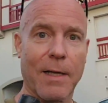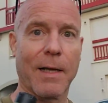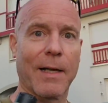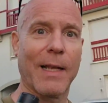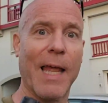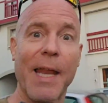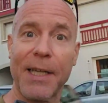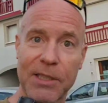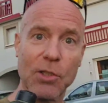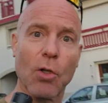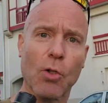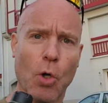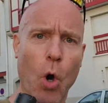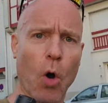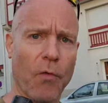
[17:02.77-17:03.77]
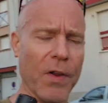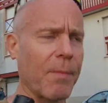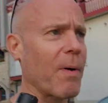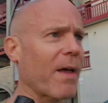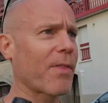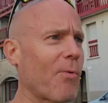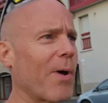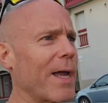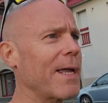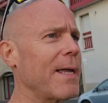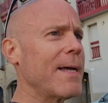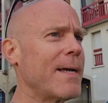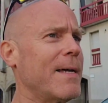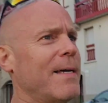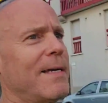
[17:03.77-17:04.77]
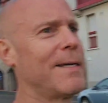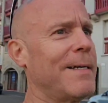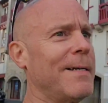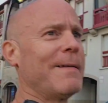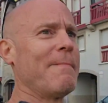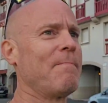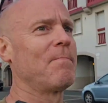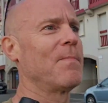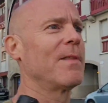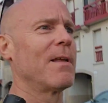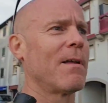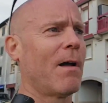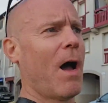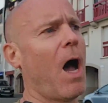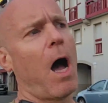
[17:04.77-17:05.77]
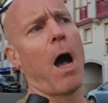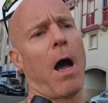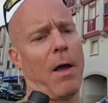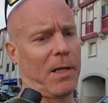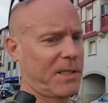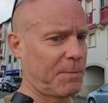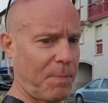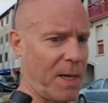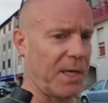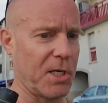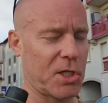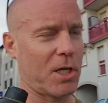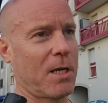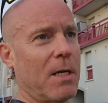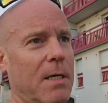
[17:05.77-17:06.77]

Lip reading: Glad it's not COVID, by the way. Ah, it's Spanish.